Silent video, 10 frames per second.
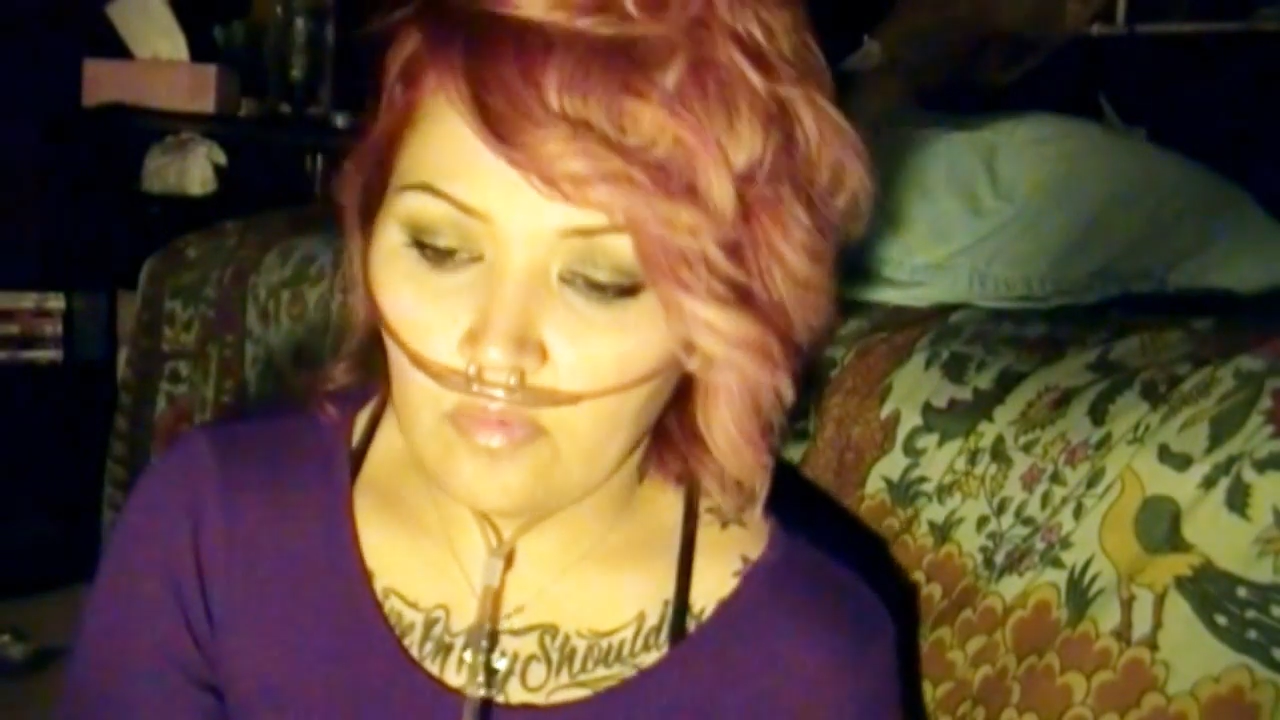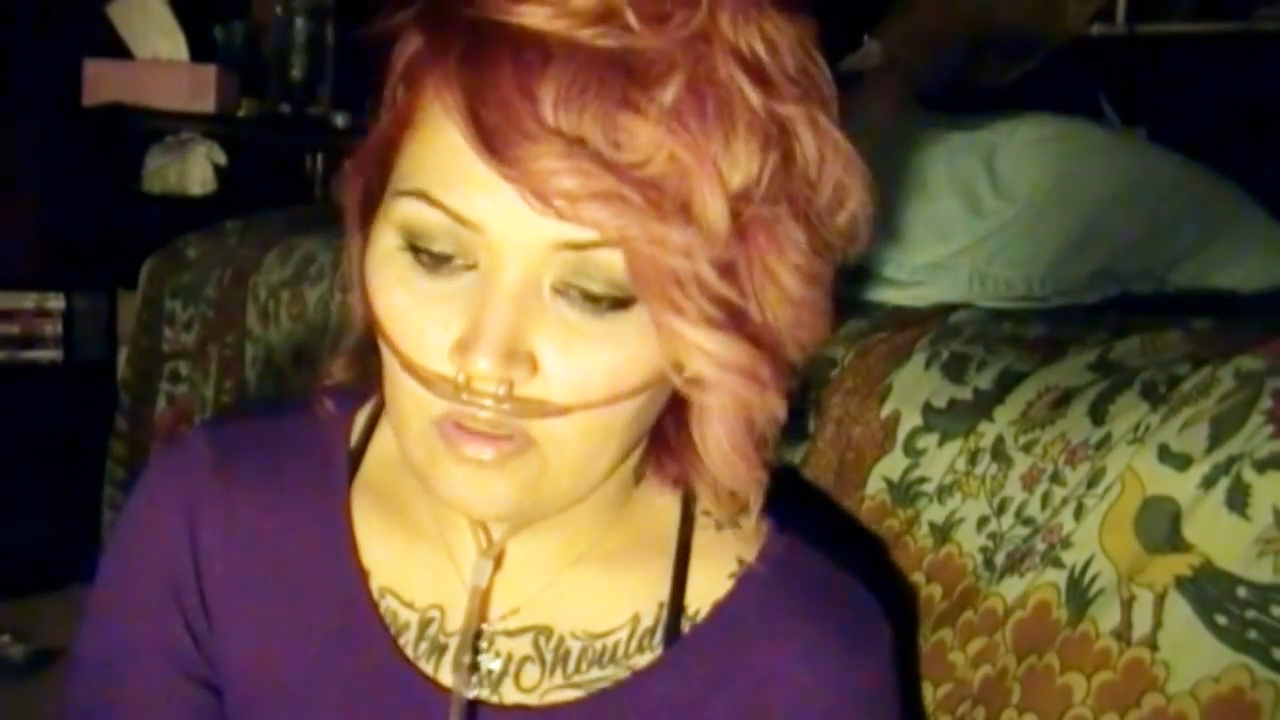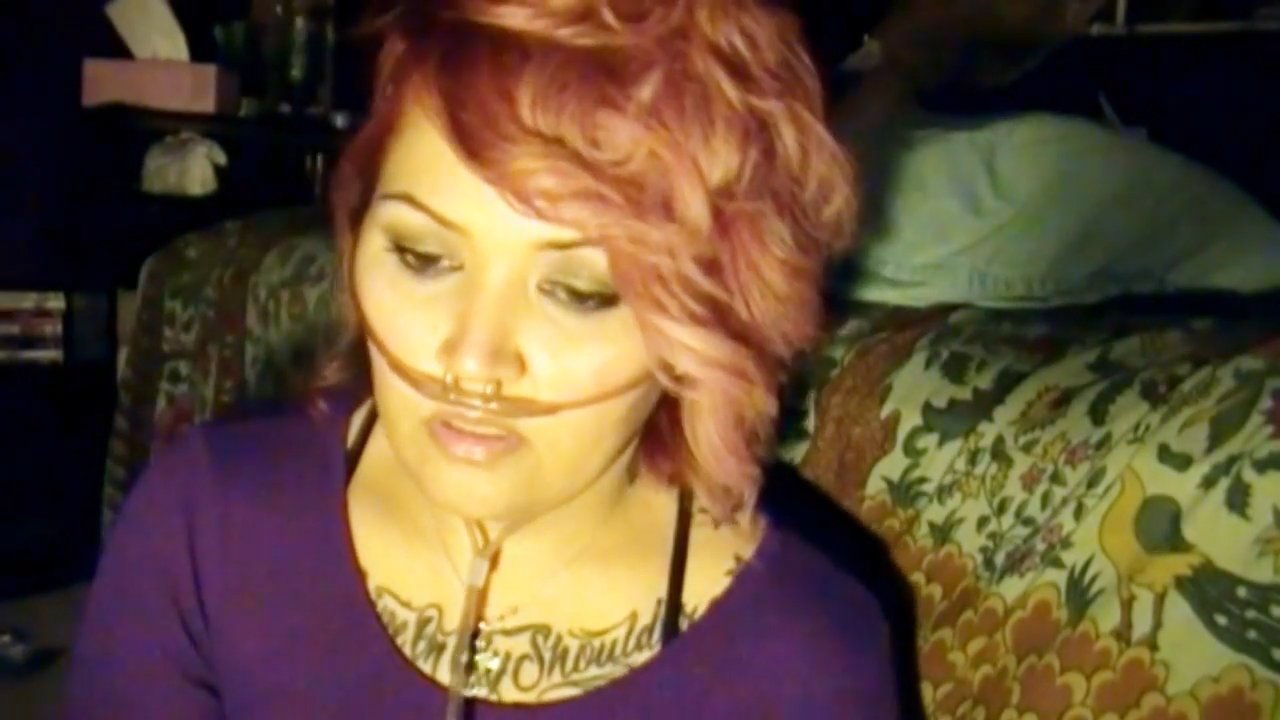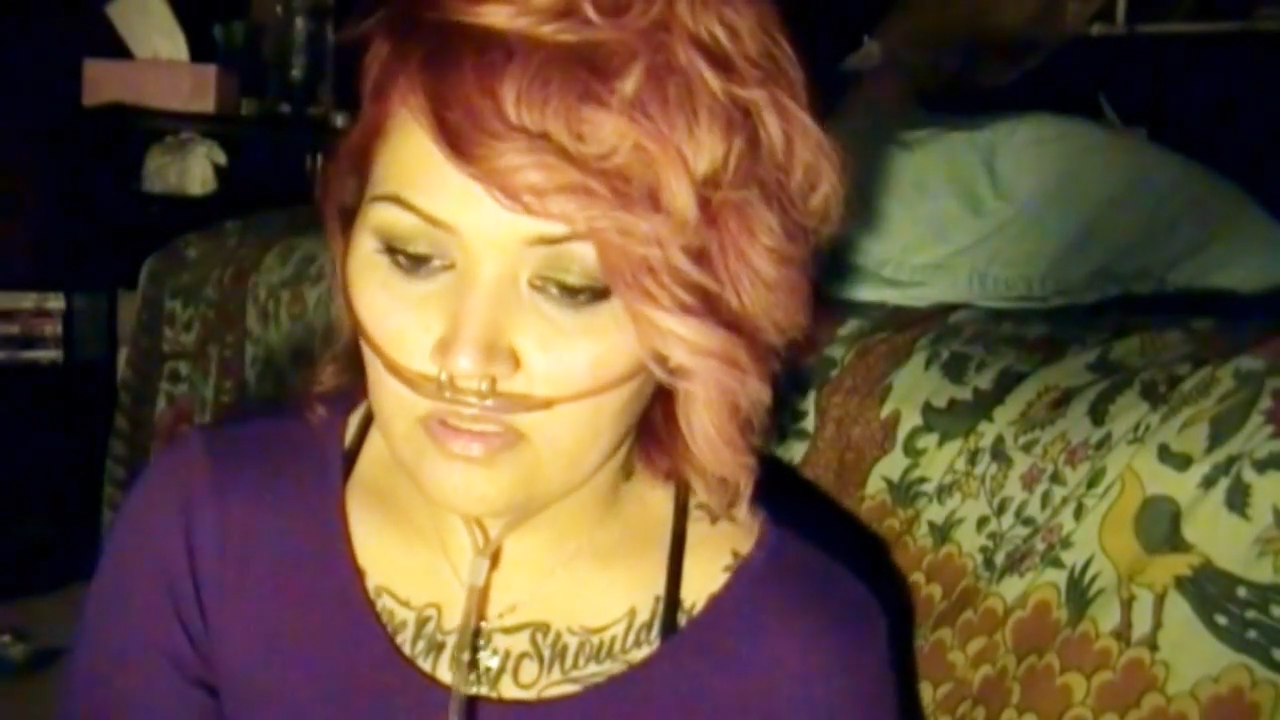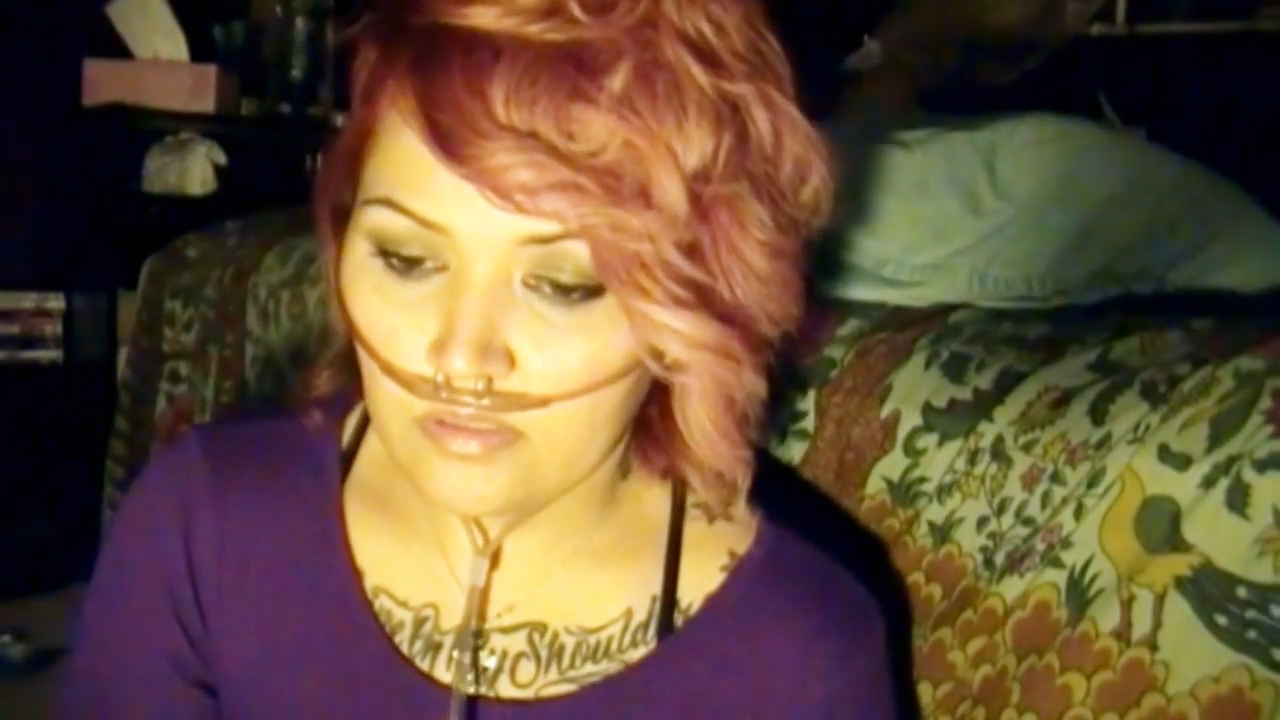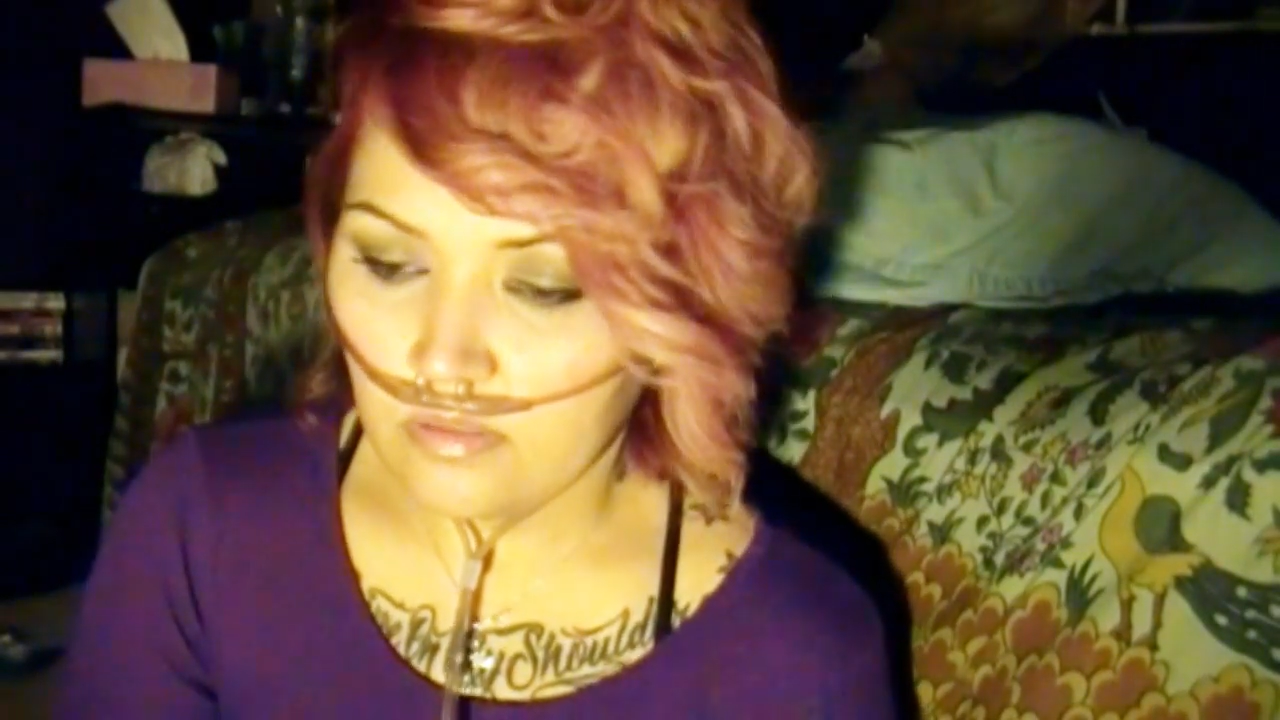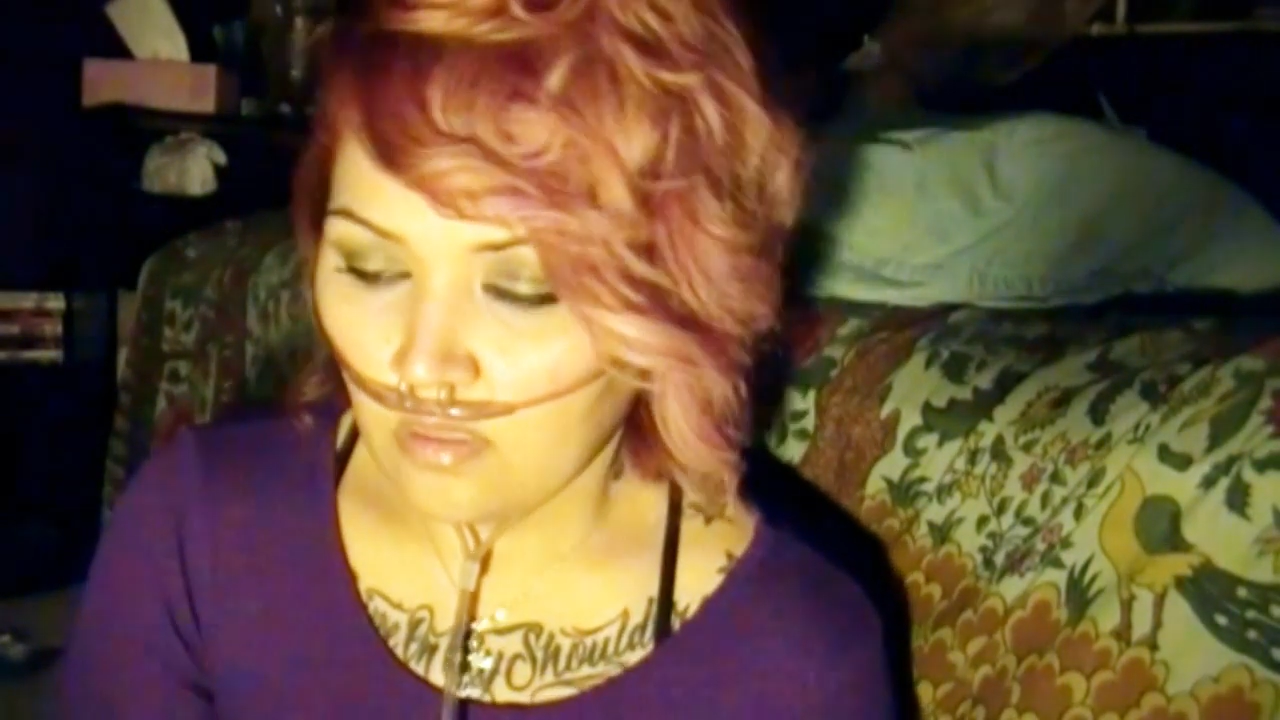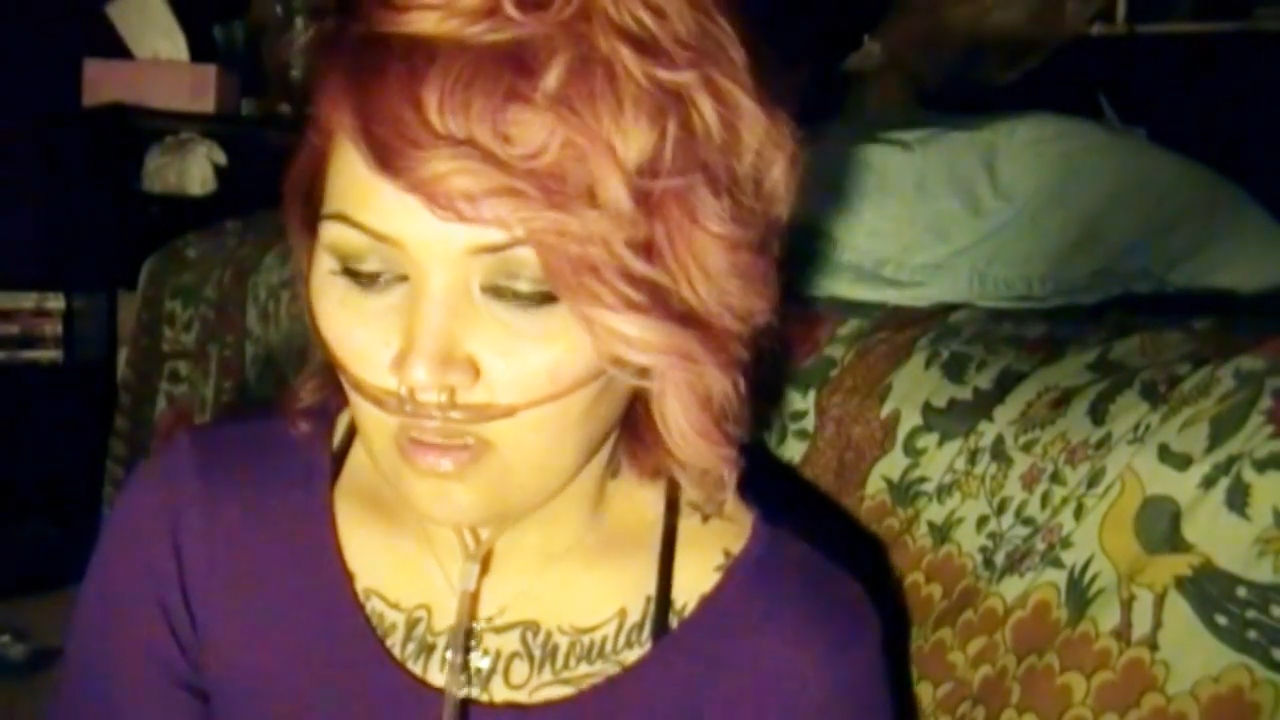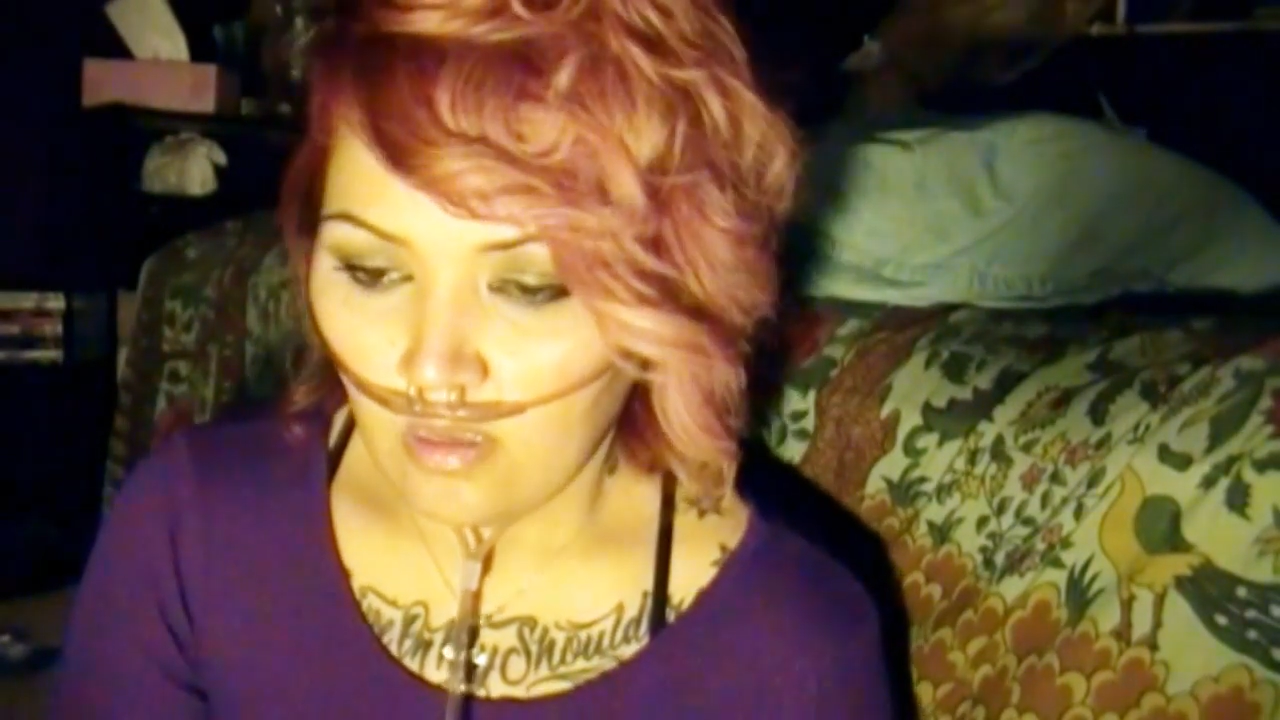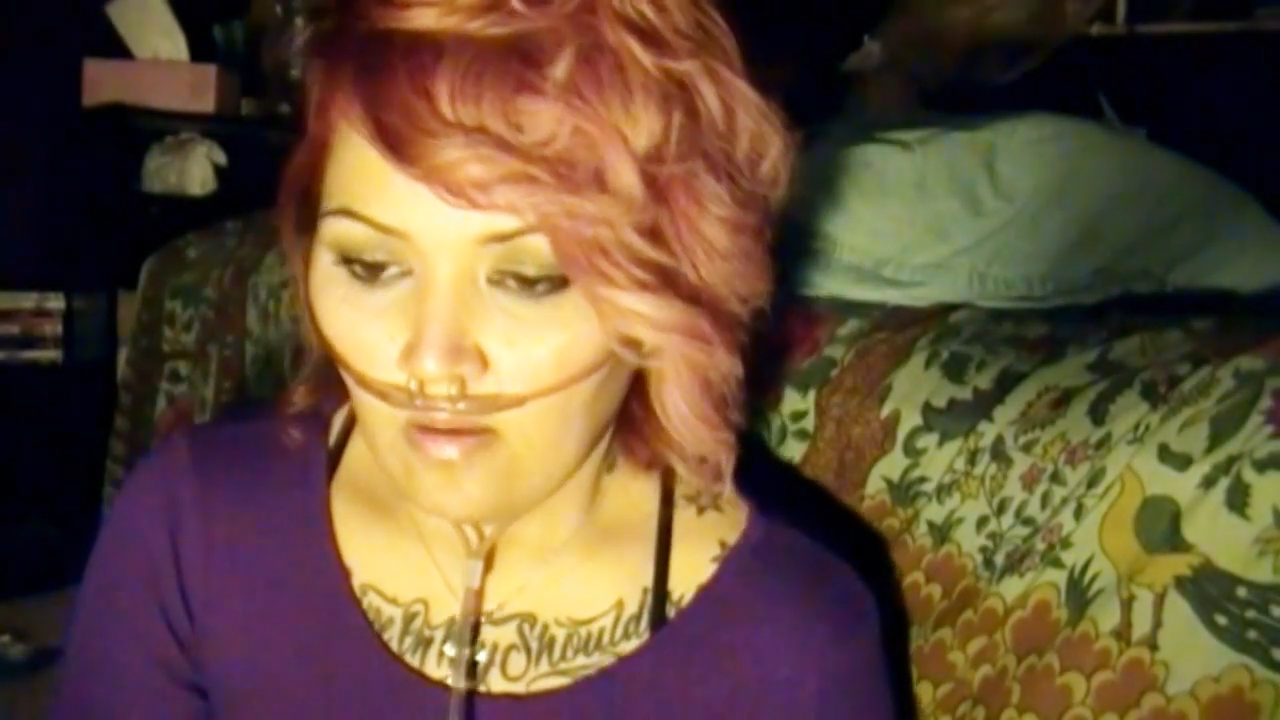and I'm on all these